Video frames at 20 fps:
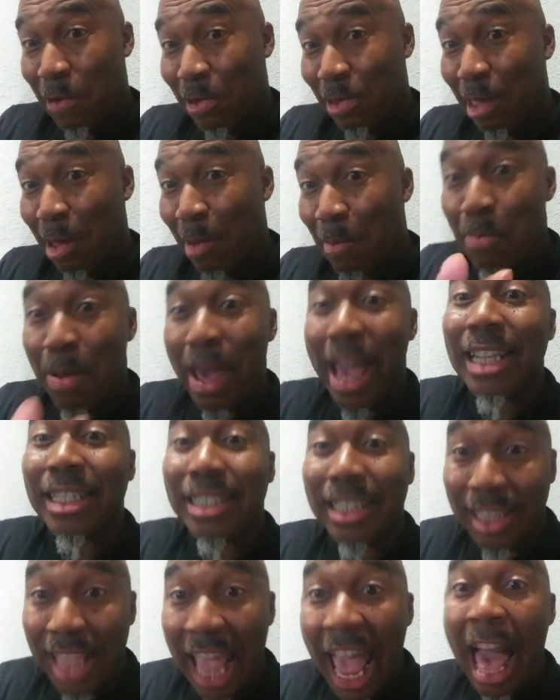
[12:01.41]
the
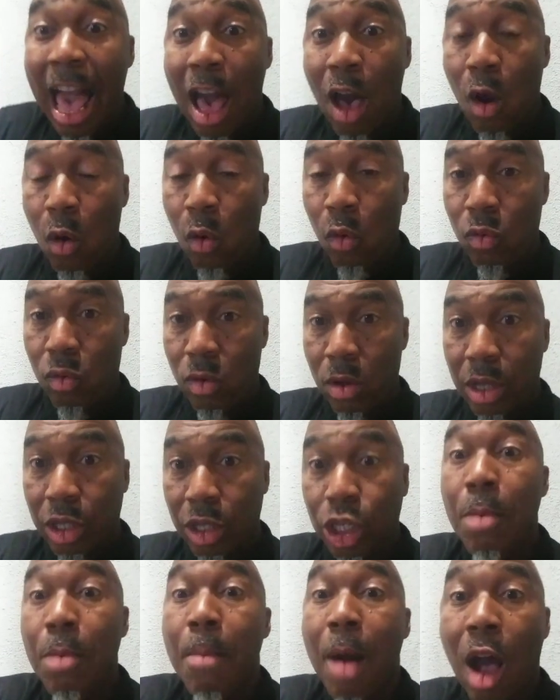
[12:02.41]
best style
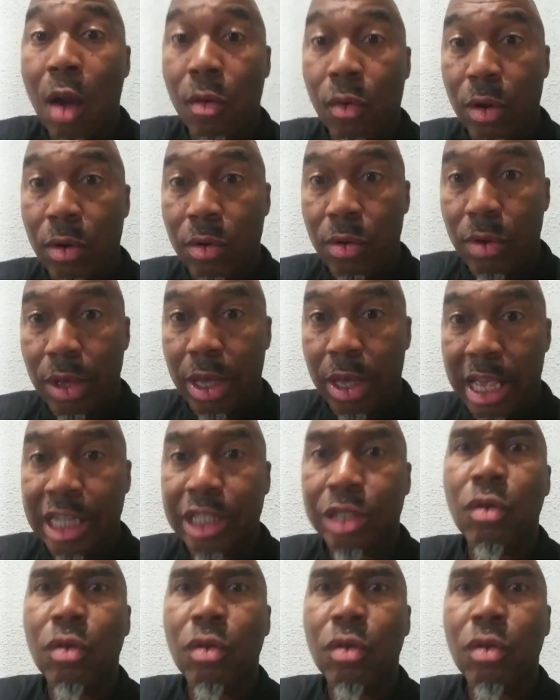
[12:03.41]
tomorrow